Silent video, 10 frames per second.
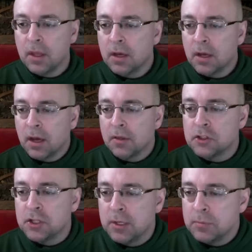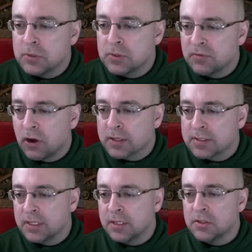Uh, the James
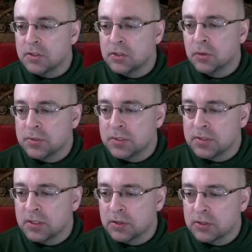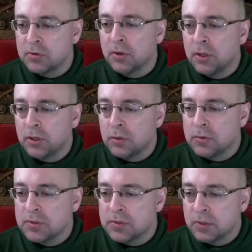Fox Higgins show says, in Australia
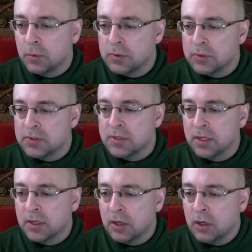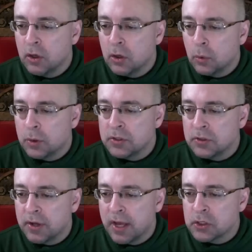used to say, we used to say, what's
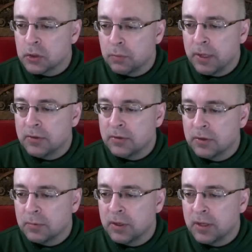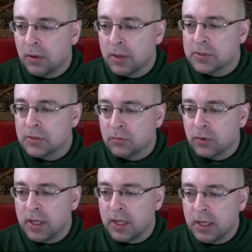your nasho, mate? But now that's a
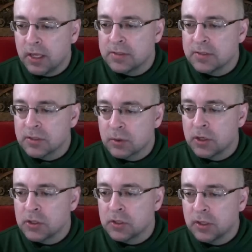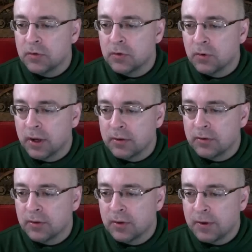racist question if you're right.
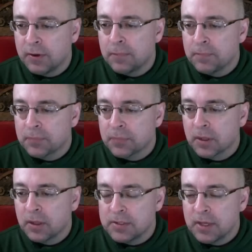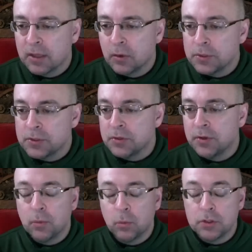Exactly, what's your,
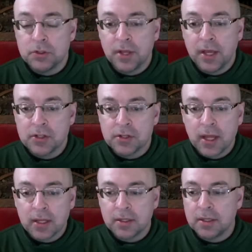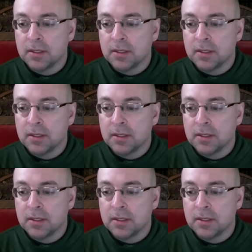what's your nationality?